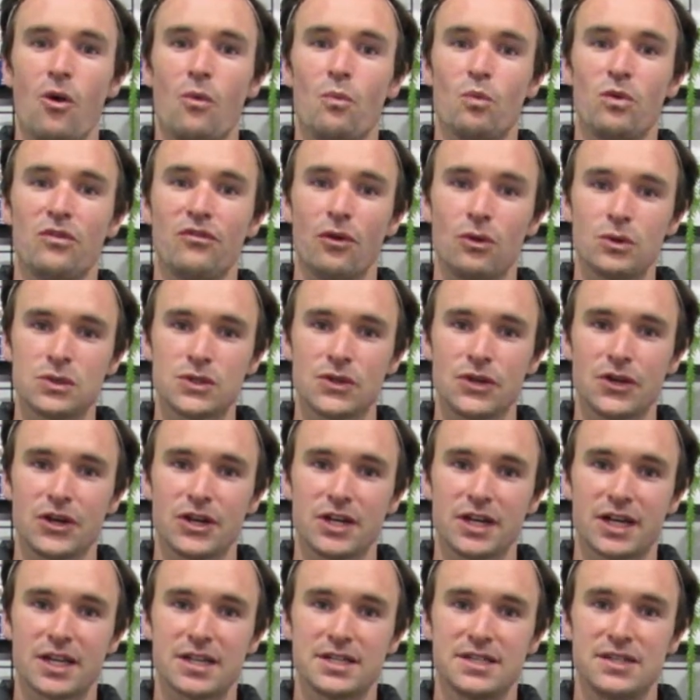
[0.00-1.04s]
We've also got
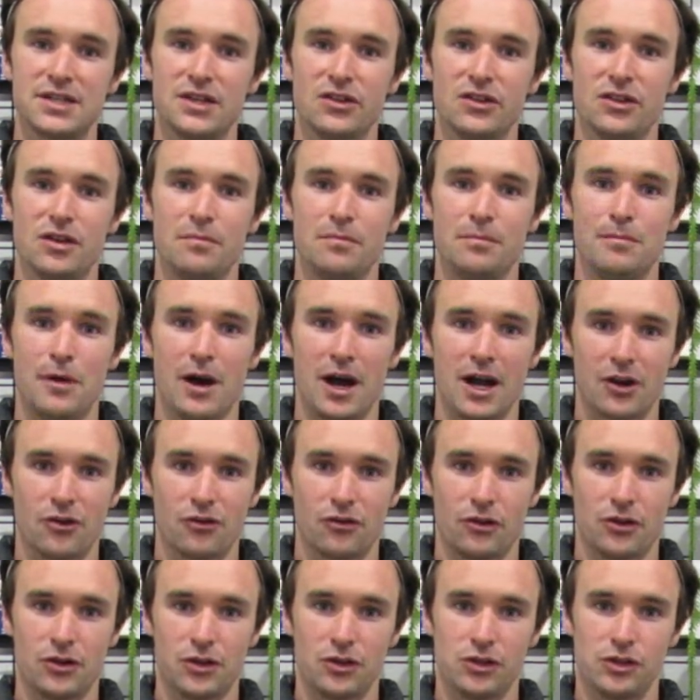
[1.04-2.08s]
to consider the
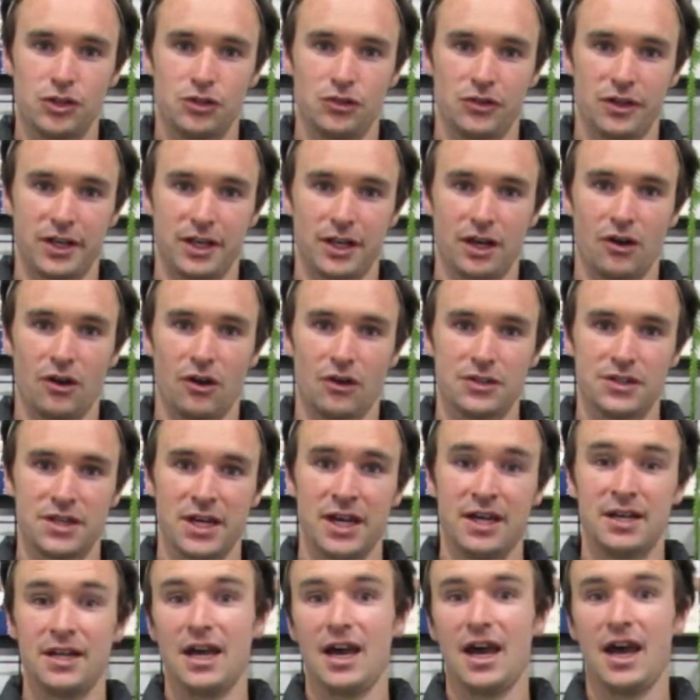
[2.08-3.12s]
micronutrient content